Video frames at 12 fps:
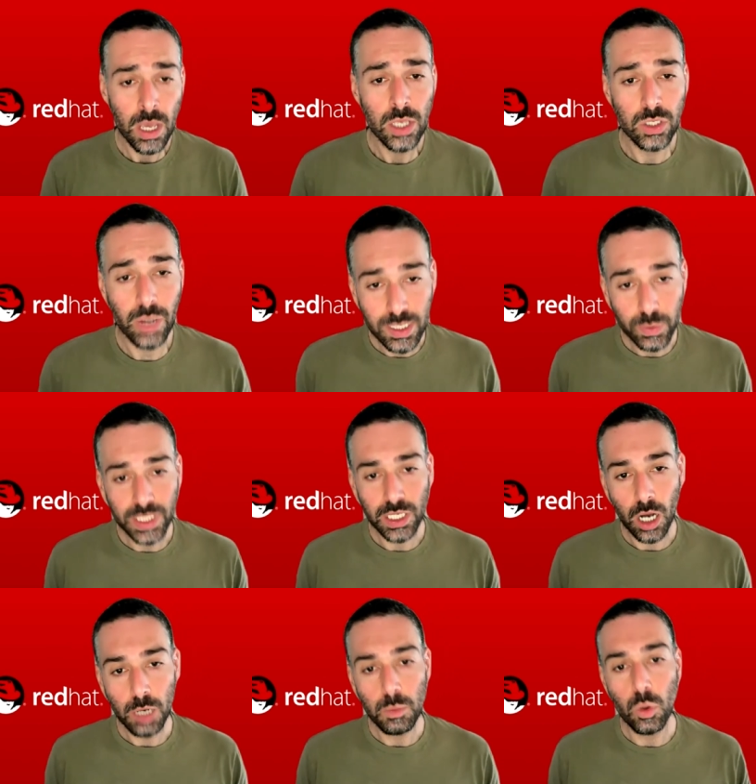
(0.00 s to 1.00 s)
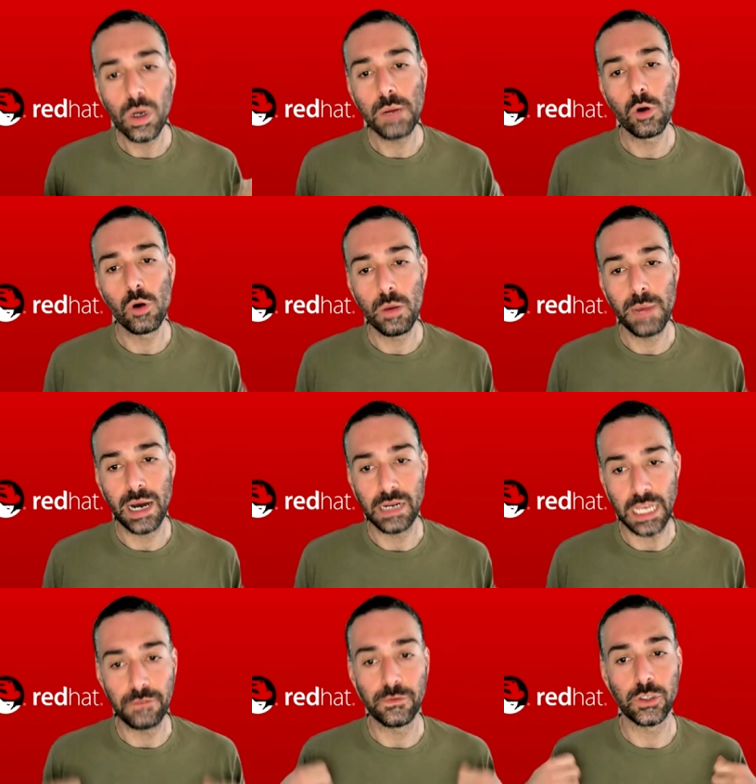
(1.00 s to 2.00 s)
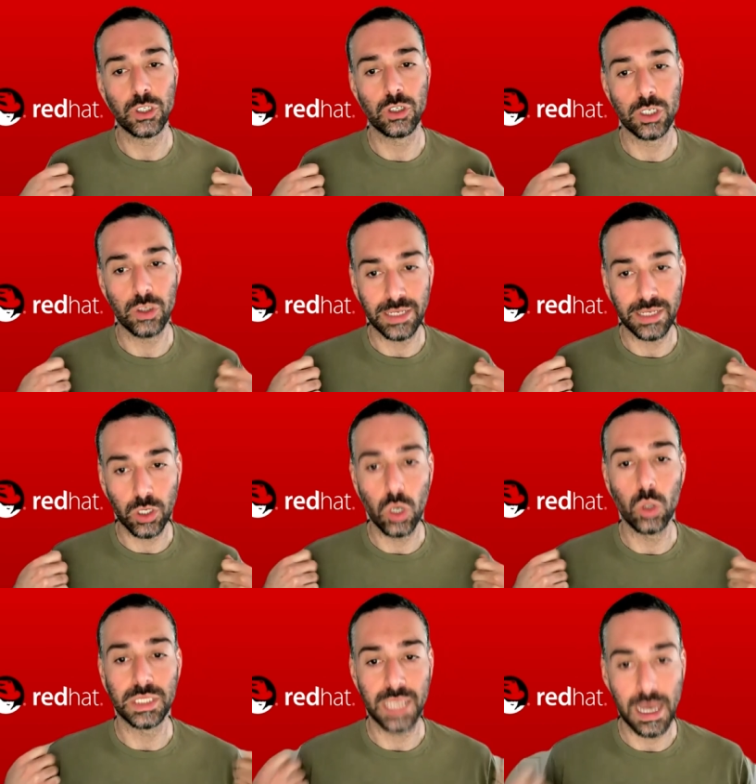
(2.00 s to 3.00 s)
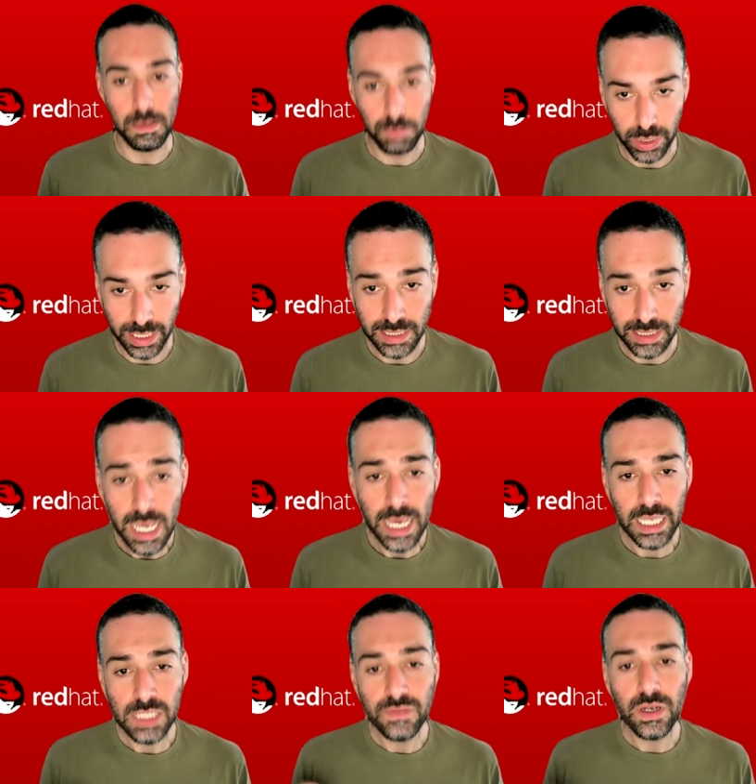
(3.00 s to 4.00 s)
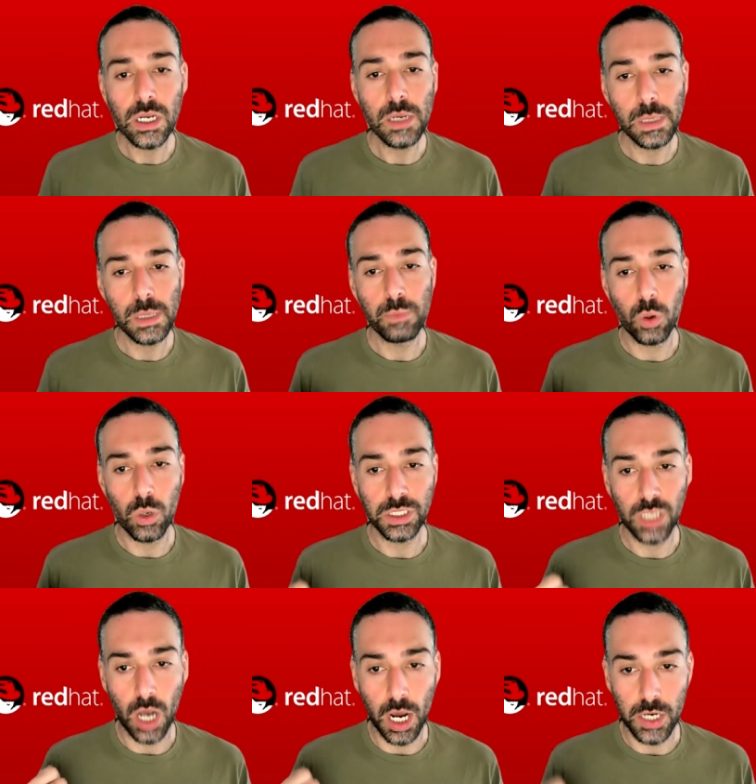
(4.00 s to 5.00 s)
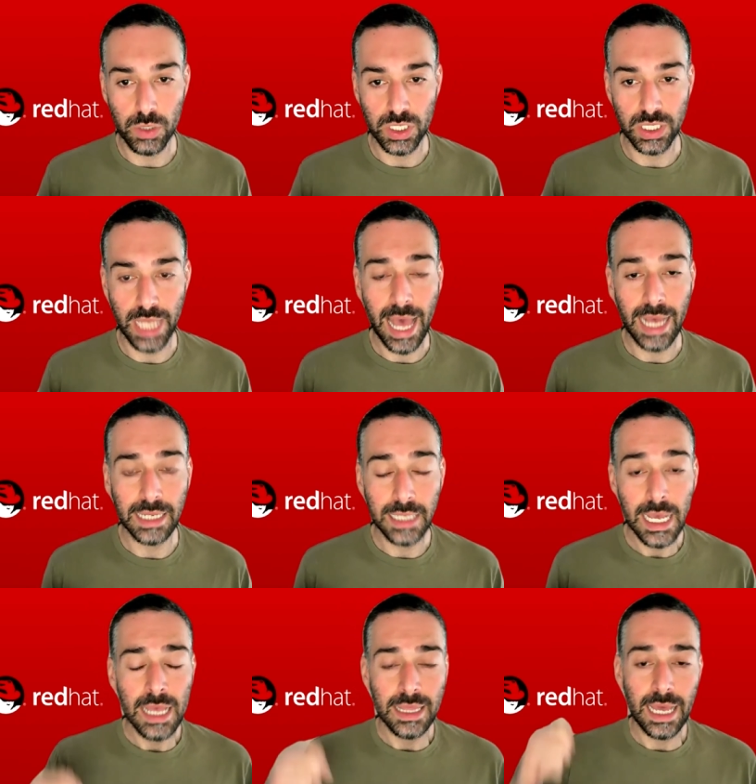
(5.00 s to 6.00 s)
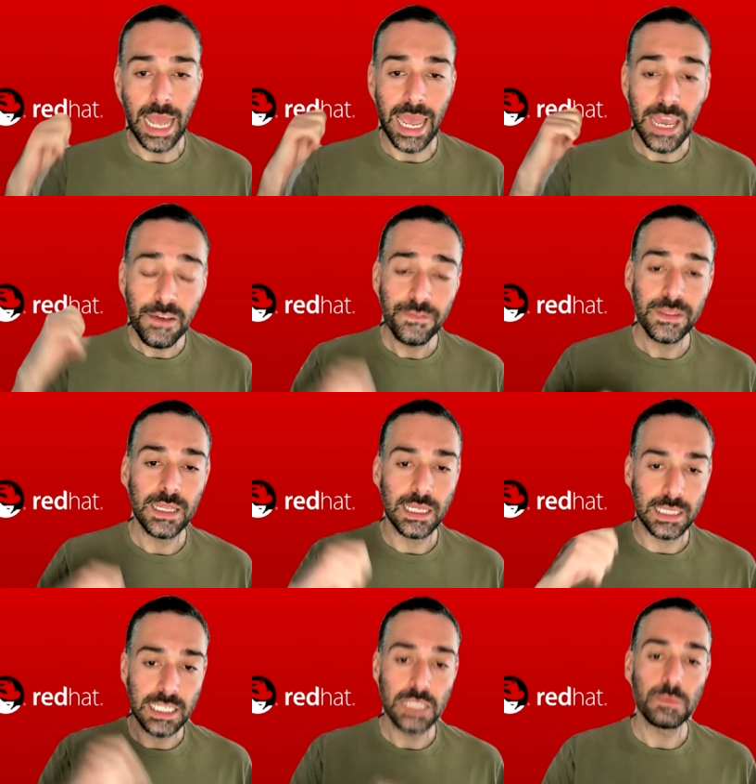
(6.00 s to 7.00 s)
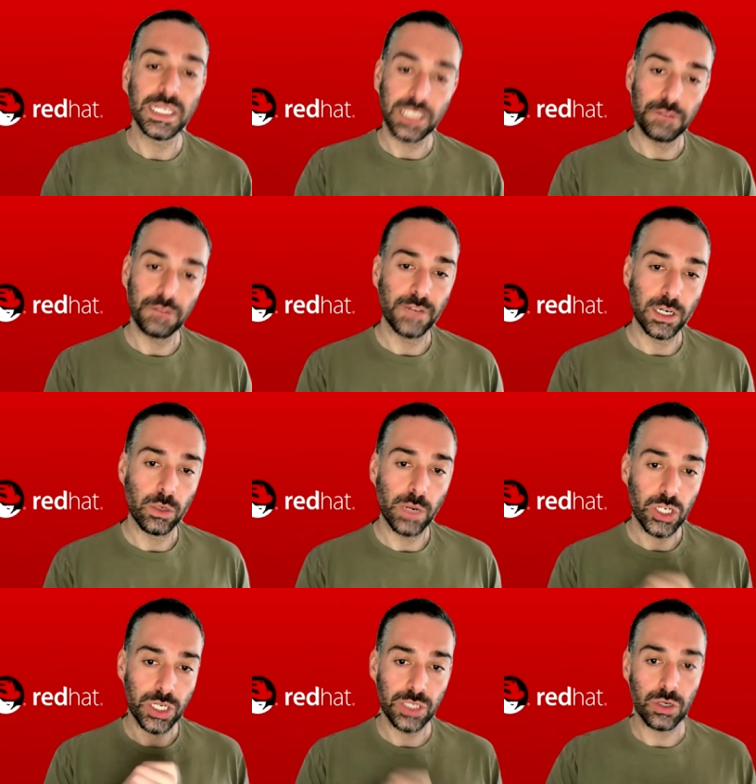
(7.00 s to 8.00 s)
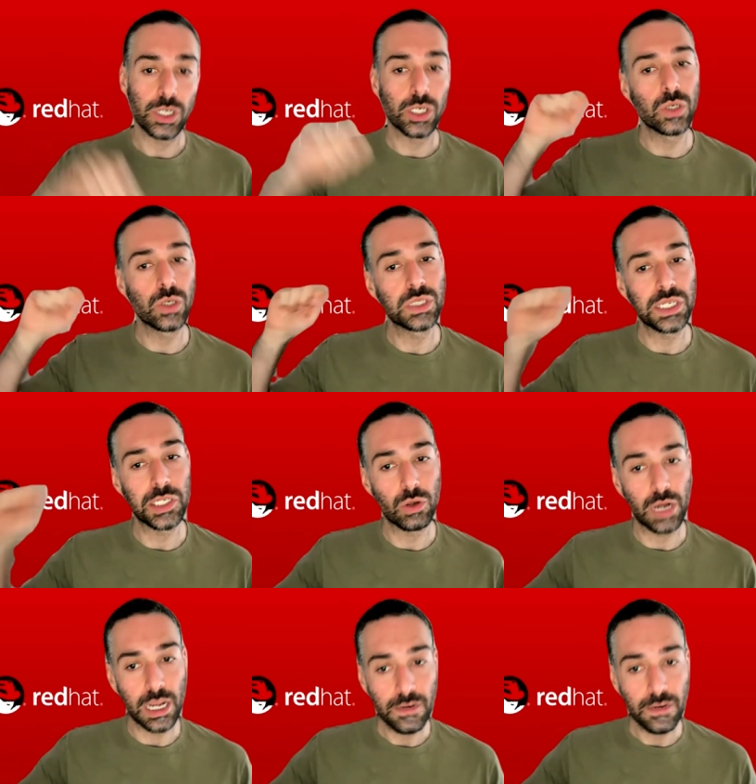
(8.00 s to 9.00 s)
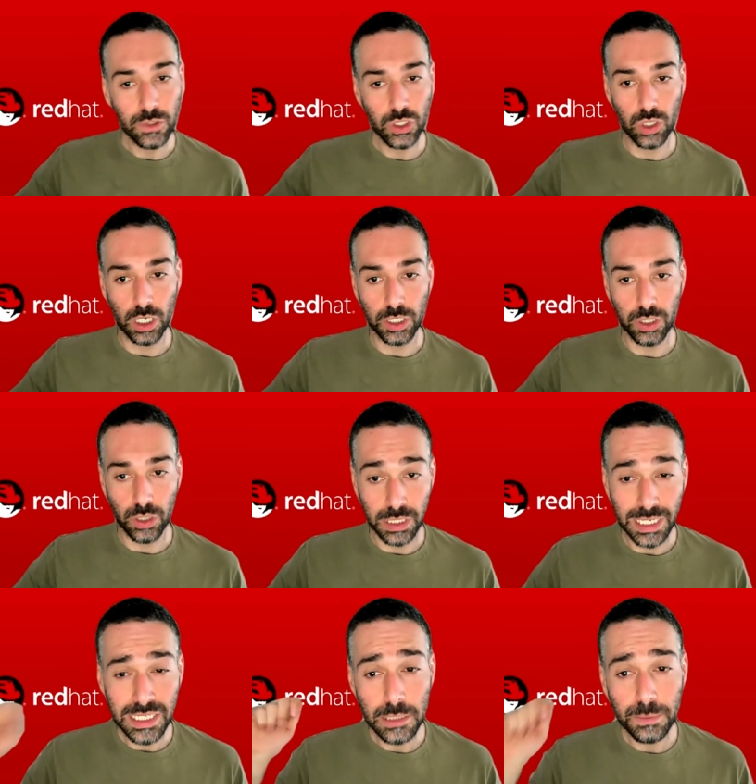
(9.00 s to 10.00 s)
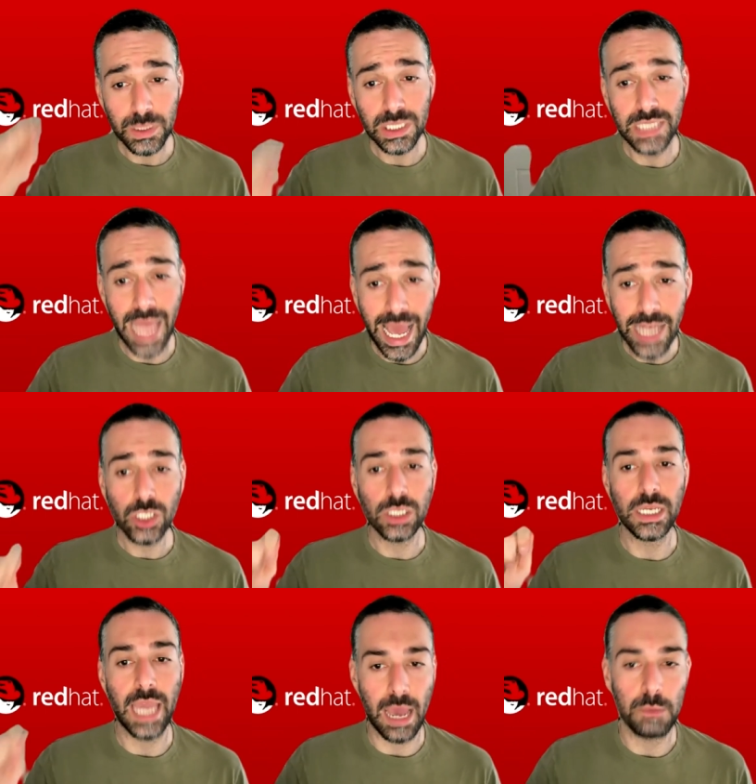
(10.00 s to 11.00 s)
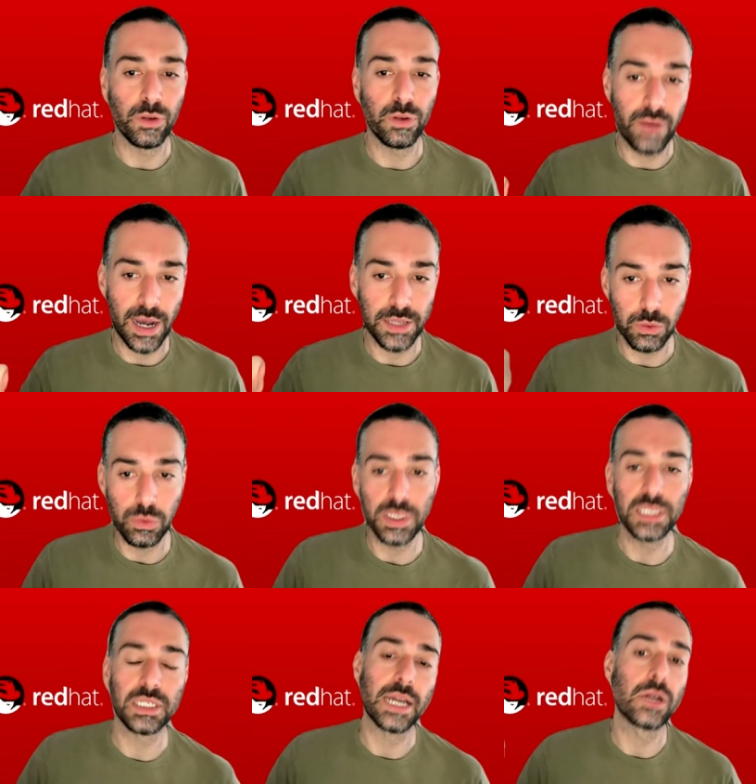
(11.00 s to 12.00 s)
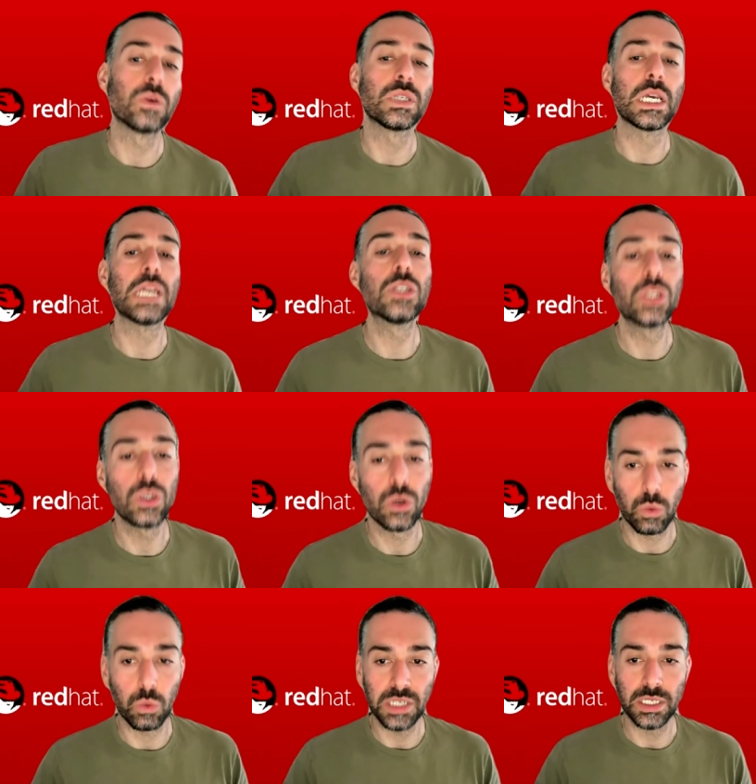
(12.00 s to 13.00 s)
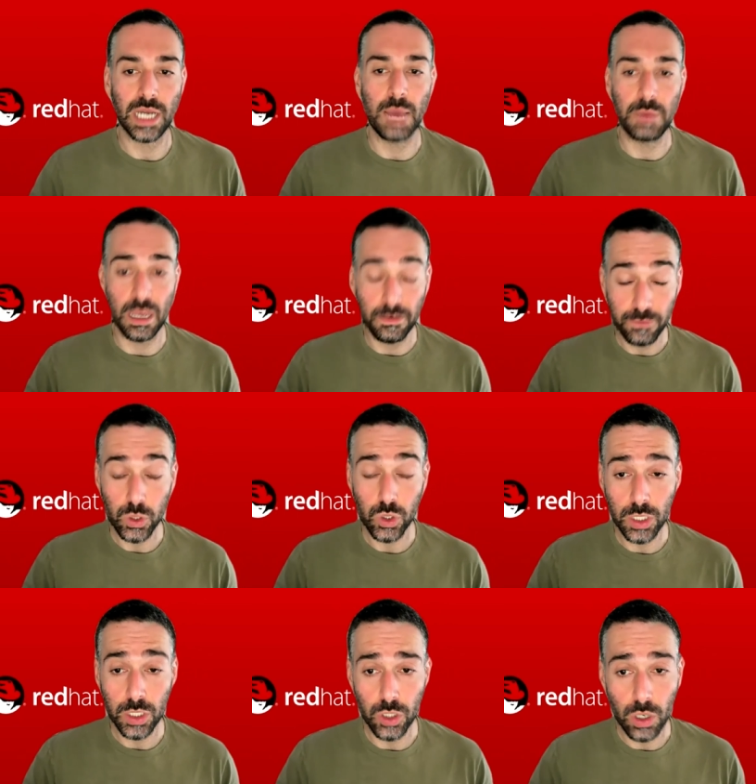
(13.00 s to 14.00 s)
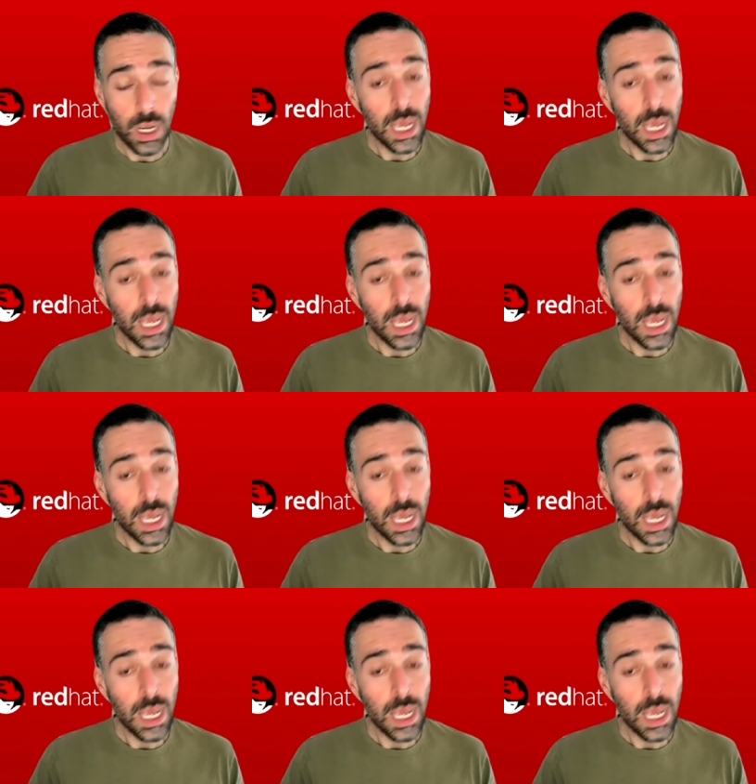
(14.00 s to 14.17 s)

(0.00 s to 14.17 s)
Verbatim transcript: So as we talk more and more about infrastructure as code templates, it's very important to understand that if these misconfigurations are introduced into your infrastructure, they substantially amplify the risk that goes into your runtime infrastructure.